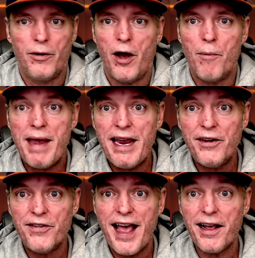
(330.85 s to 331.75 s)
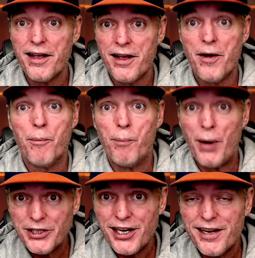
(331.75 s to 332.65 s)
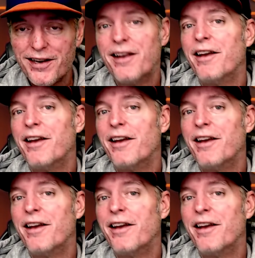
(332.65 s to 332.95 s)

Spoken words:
A mage deck? Budget?